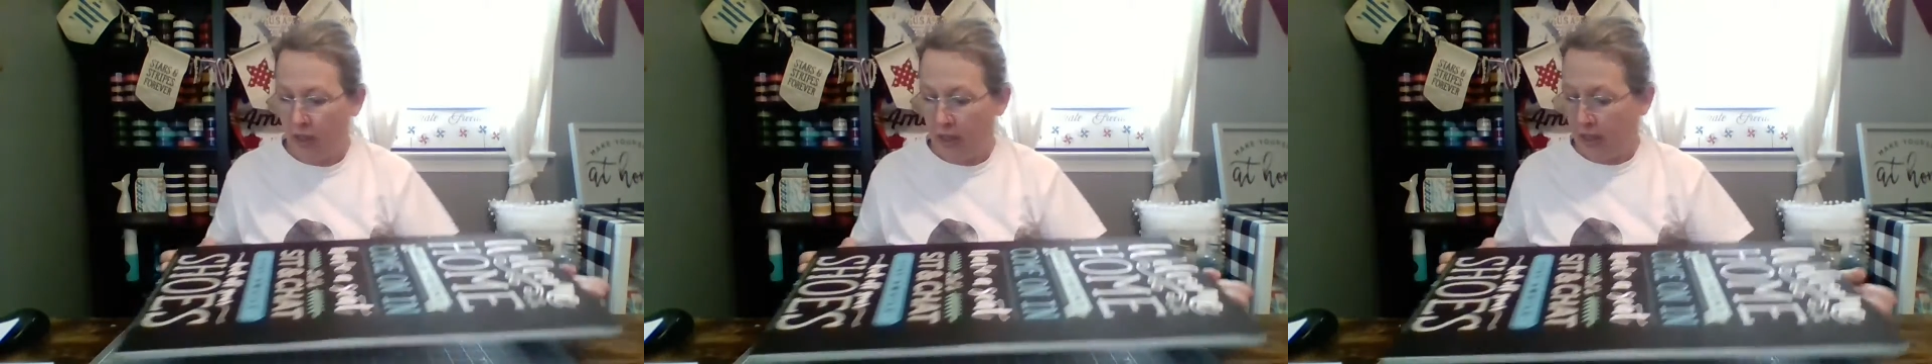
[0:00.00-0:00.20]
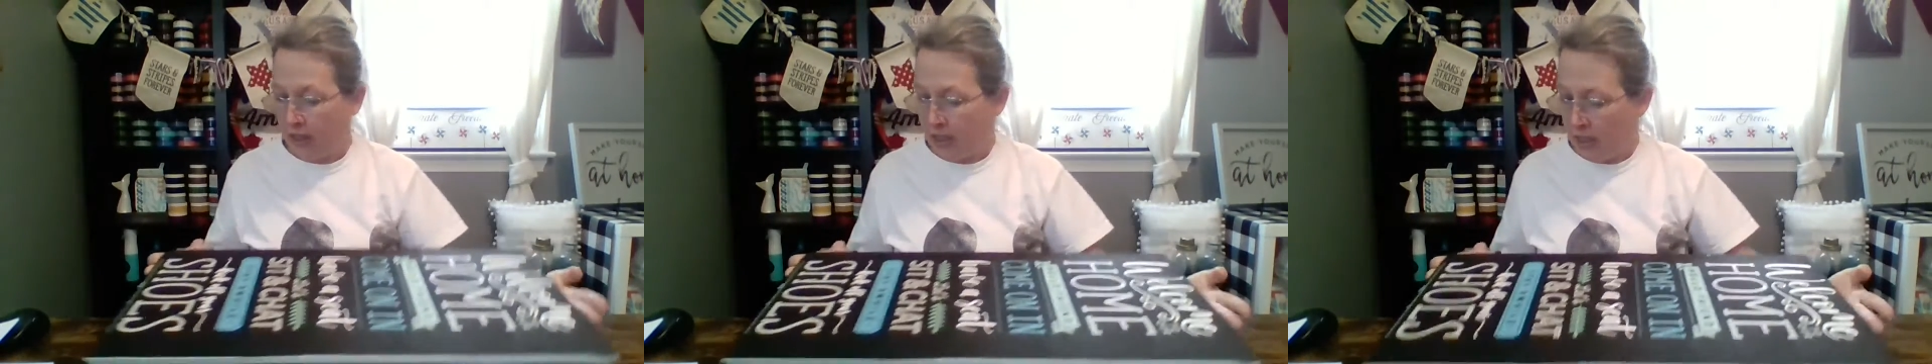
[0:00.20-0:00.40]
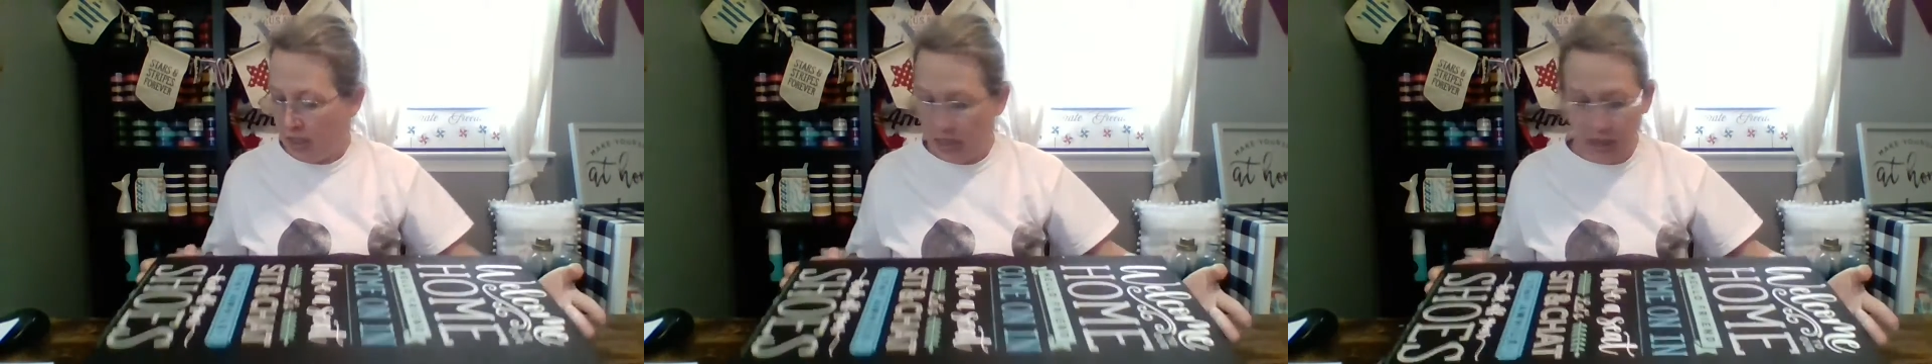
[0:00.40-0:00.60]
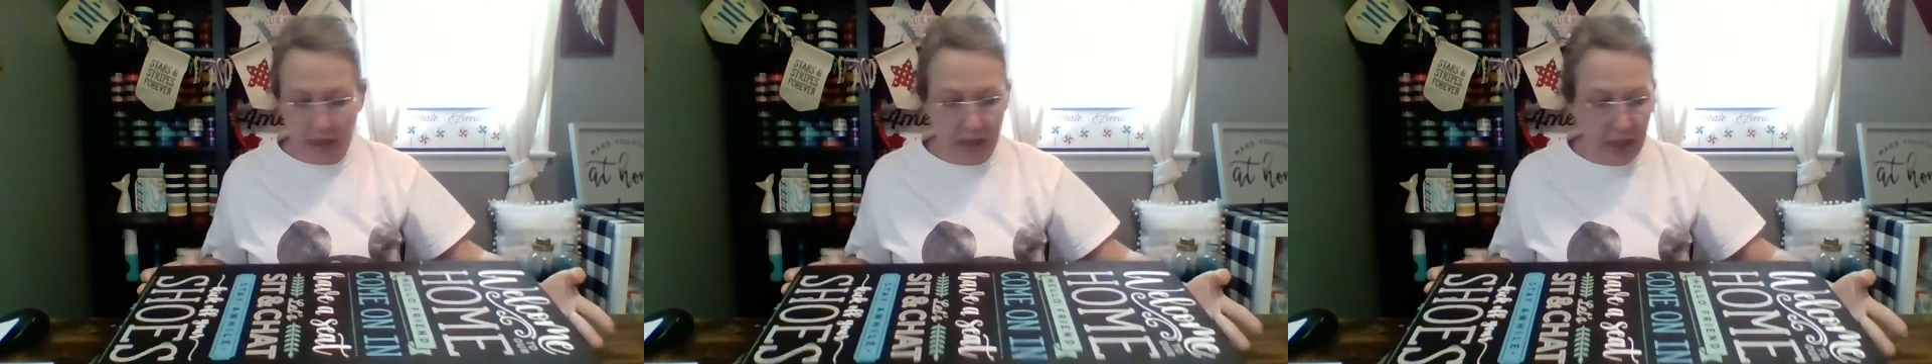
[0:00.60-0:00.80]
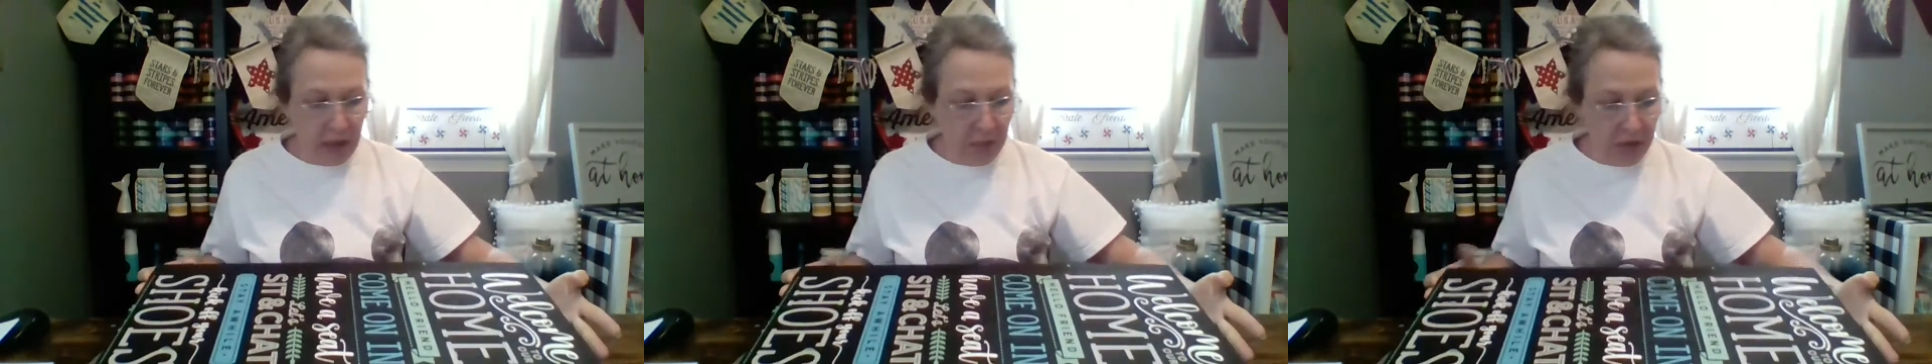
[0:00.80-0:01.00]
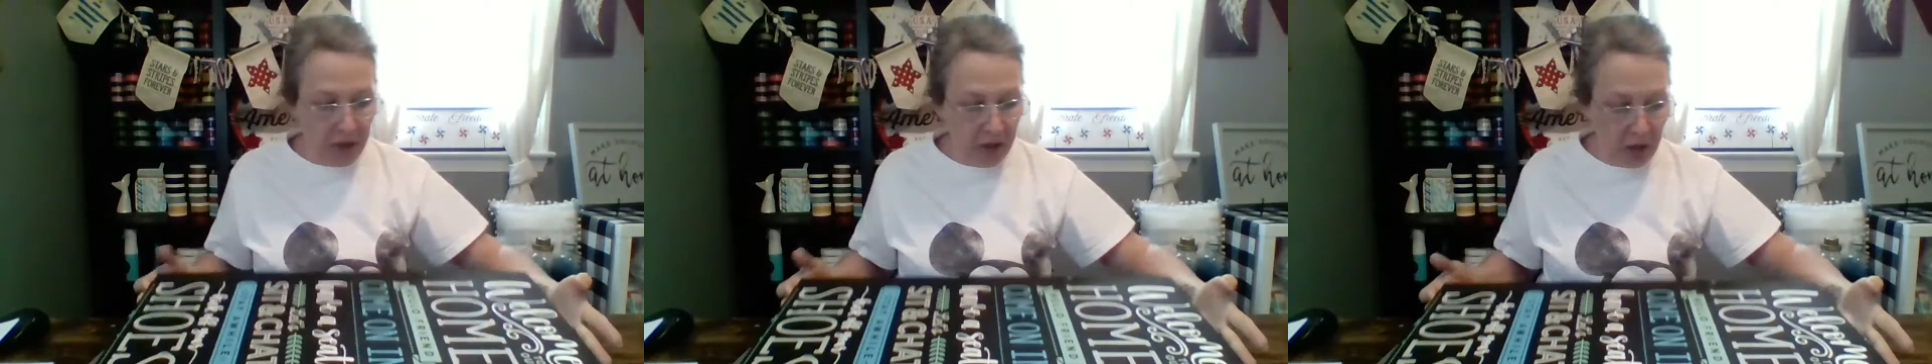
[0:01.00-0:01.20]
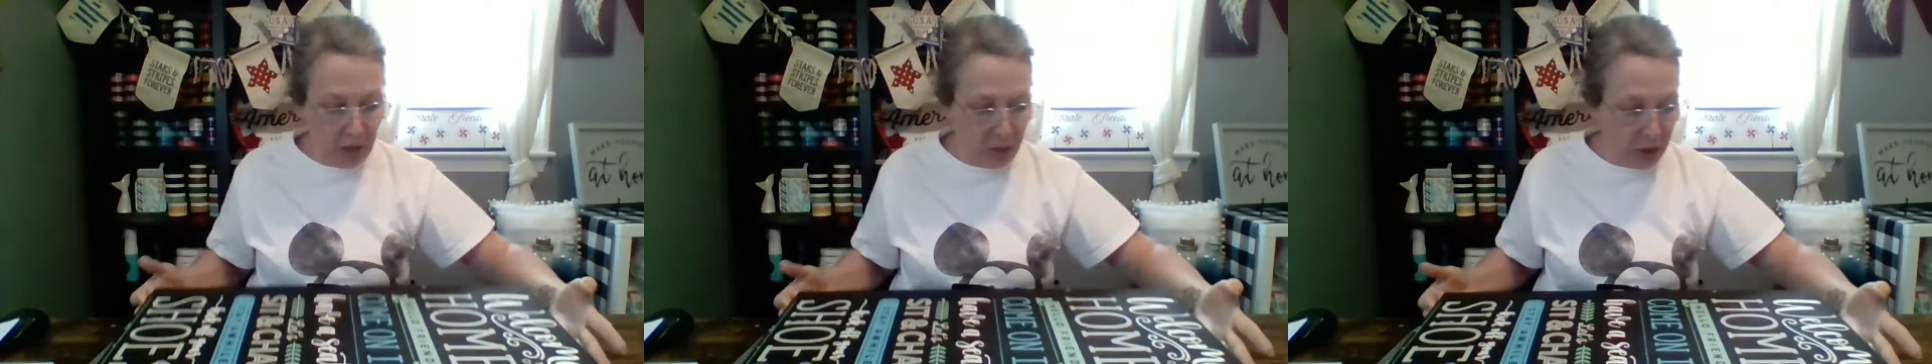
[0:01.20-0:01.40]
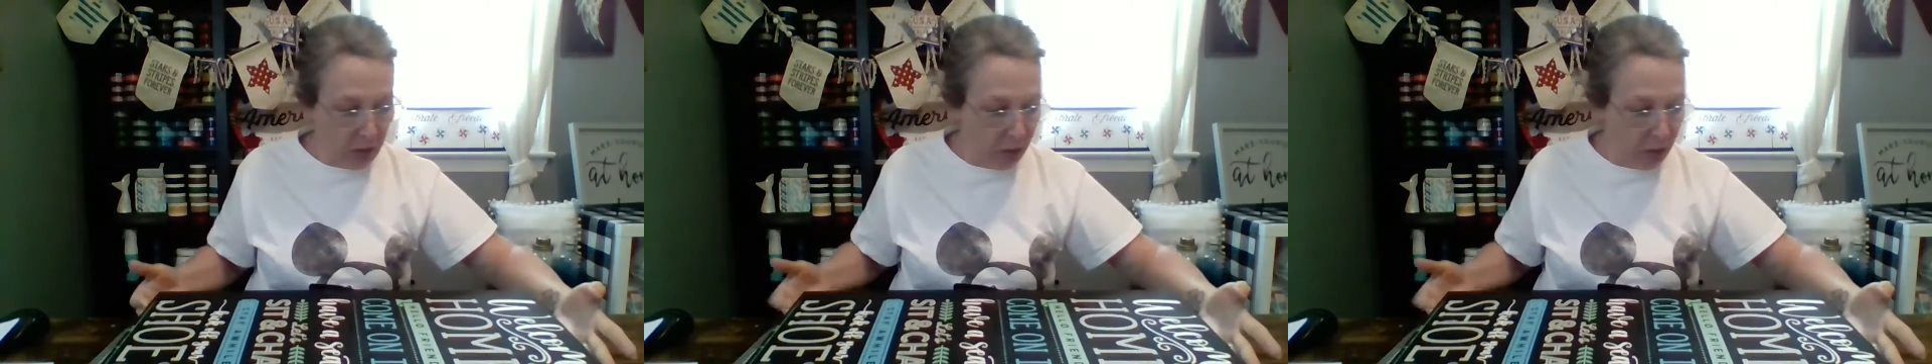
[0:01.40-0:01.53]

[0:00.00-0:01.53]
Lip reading: like I said, and clean up the little bit of